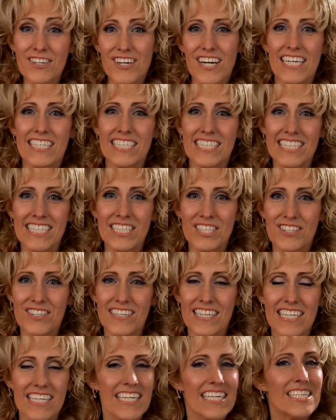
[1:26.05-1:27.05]
crunchy
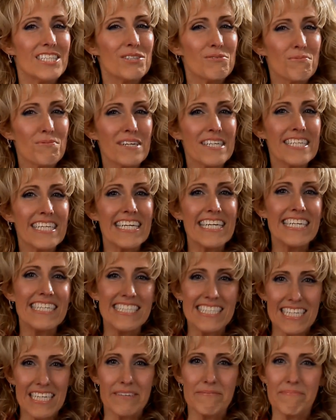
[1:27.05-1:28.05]
treat is really
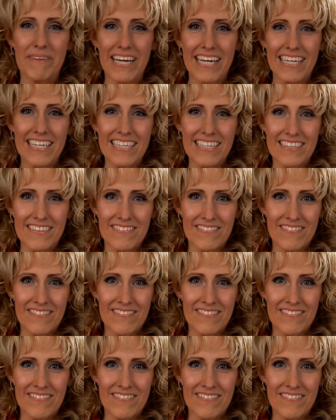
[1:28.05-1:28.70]
easy to make.